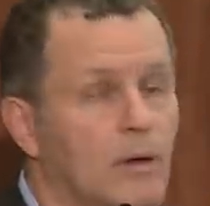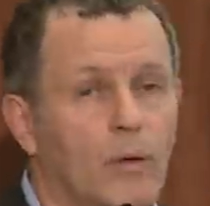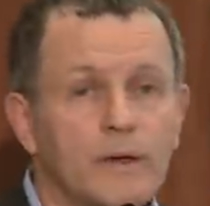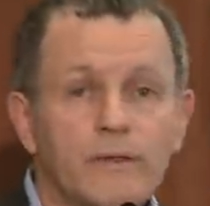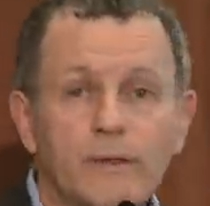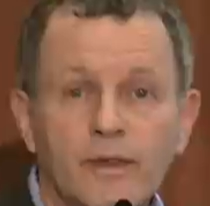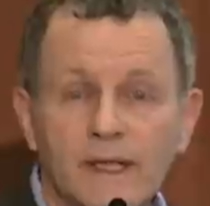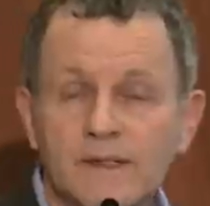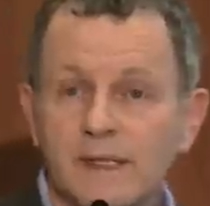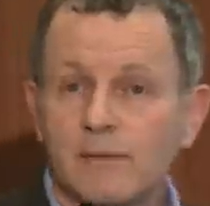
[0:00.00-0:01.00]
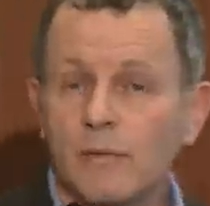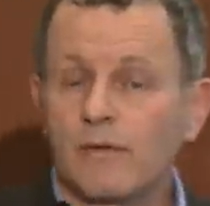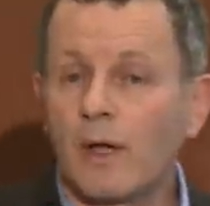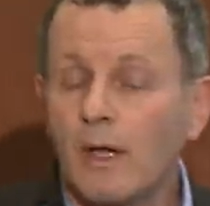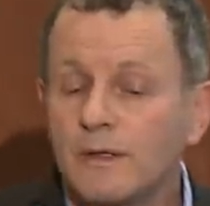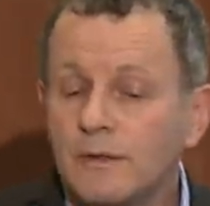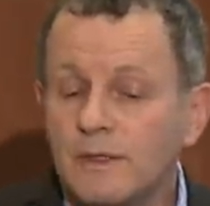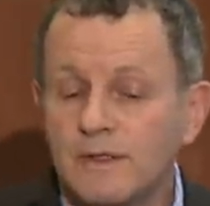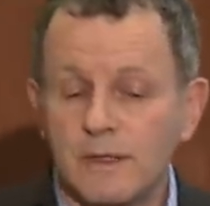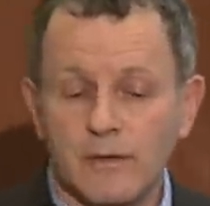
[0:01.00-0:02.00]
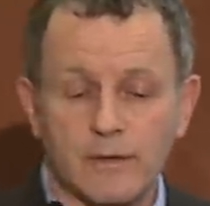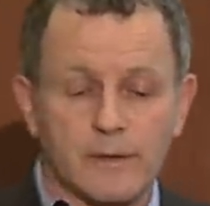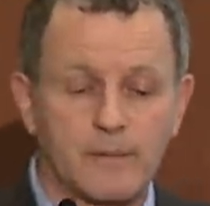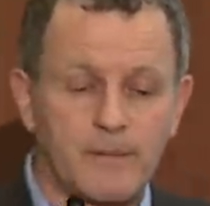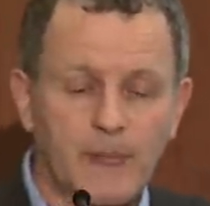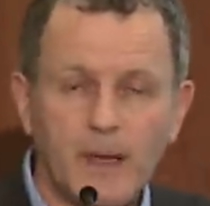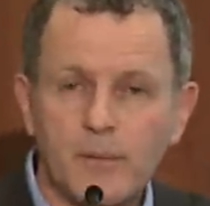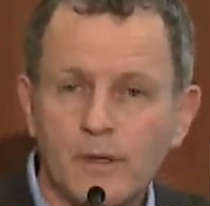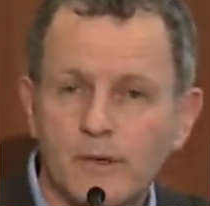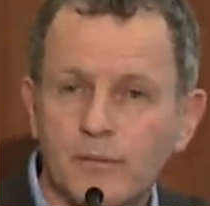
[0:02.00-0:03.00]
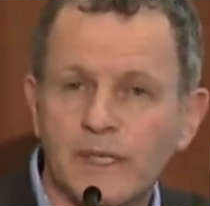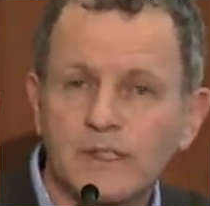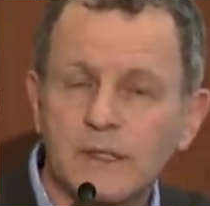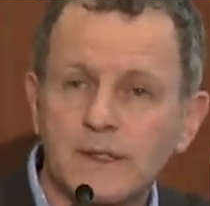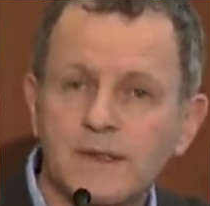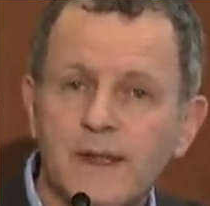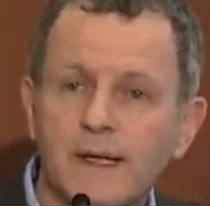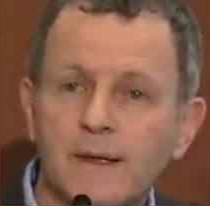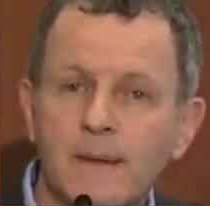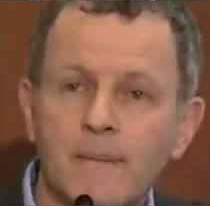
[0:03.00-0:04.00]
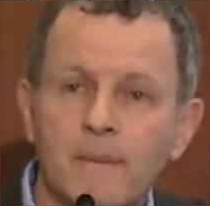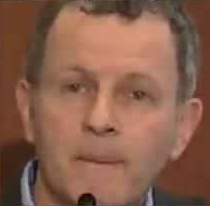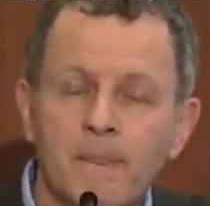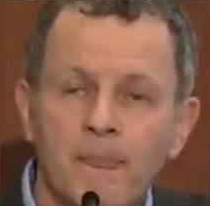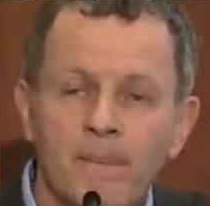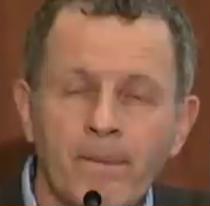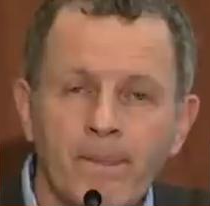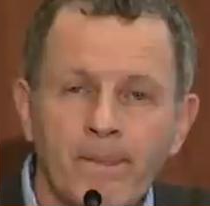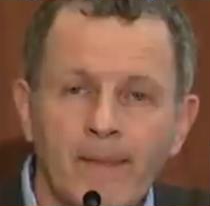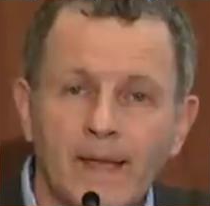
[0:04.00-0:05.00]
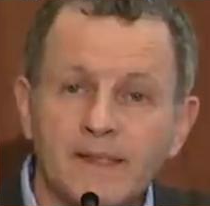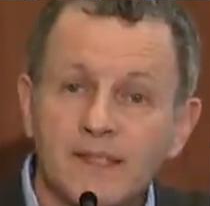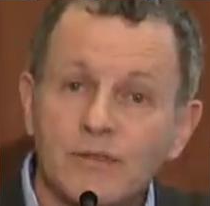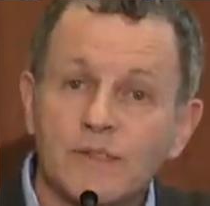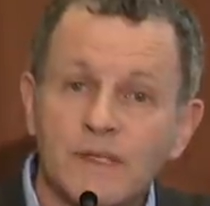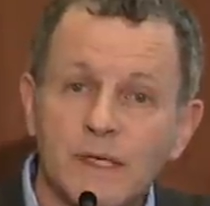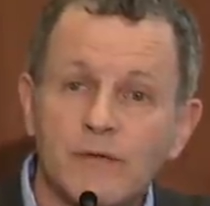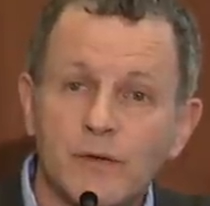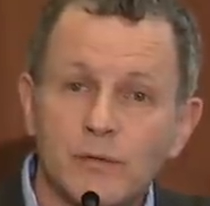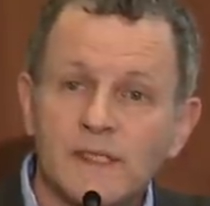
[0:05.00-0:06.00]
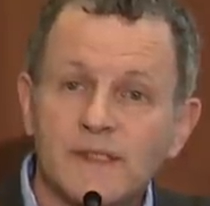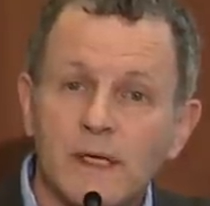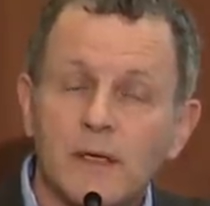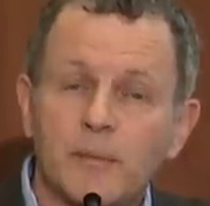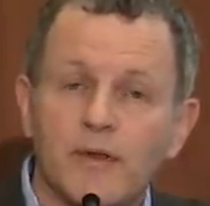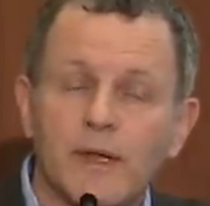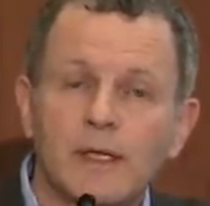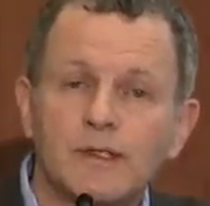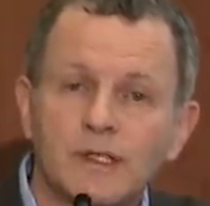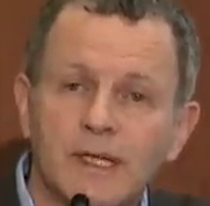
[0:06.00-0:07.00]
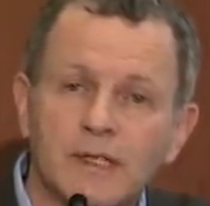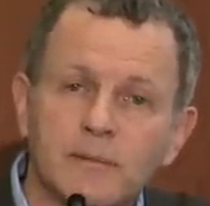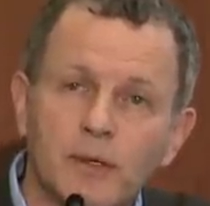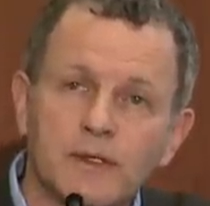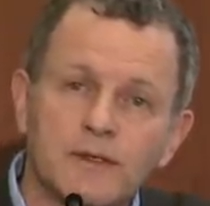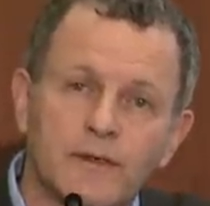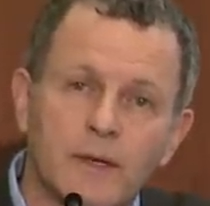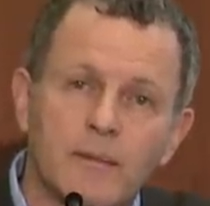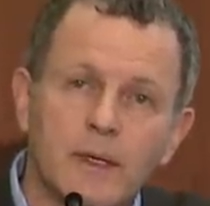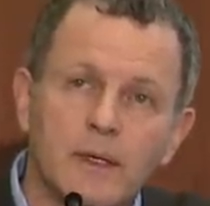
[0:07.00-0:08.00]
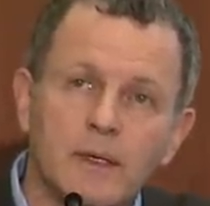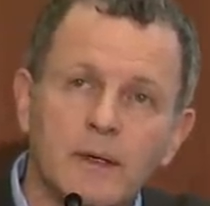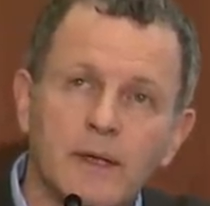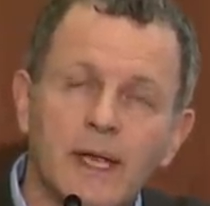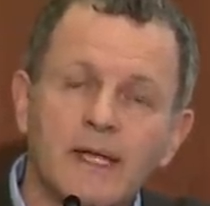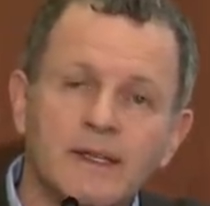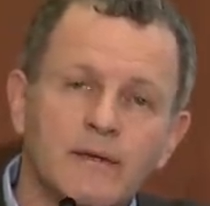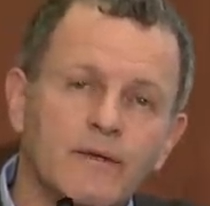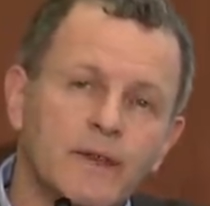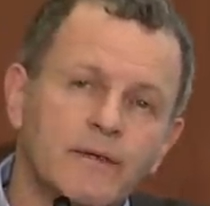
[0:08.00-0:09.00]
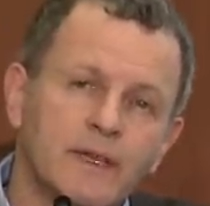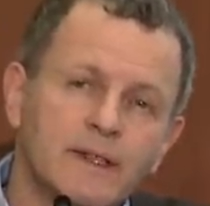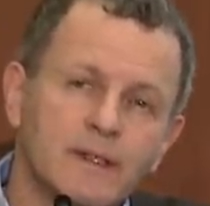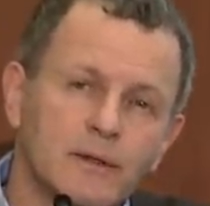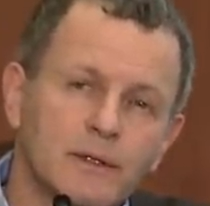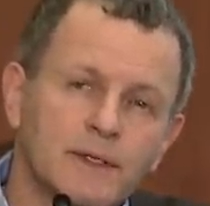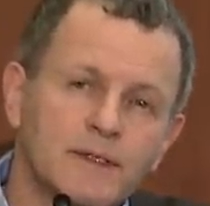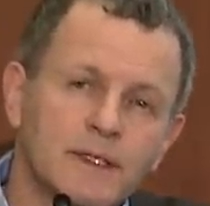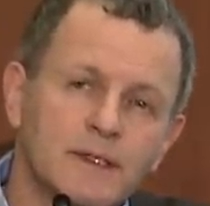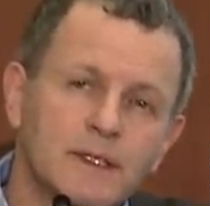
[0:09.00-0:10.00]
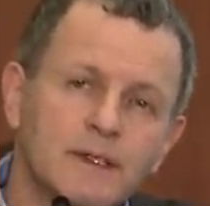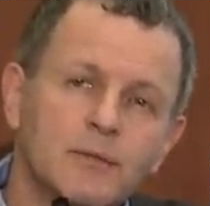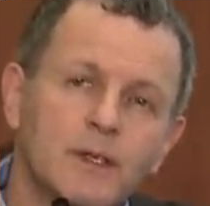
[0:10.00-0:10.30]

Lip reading: One of the things that we've also discovered about depression is that, and it's interesting, if you read psychopathology textbooks from the 1950s and early 60s,